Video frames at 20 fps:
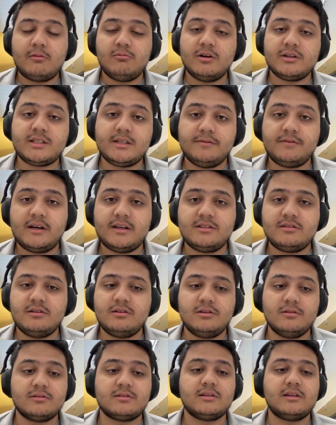and what device you
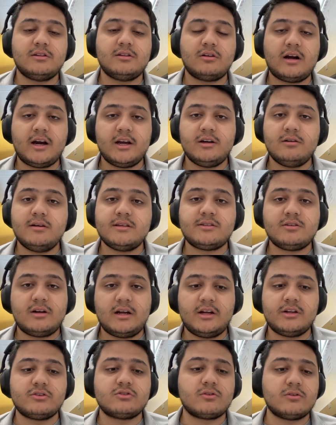use, either iOS
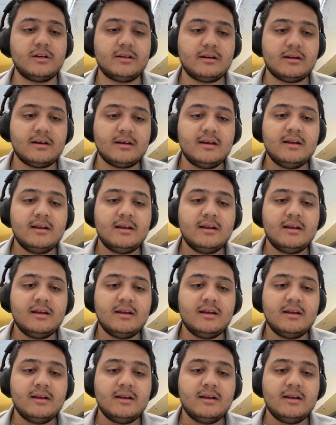or Android.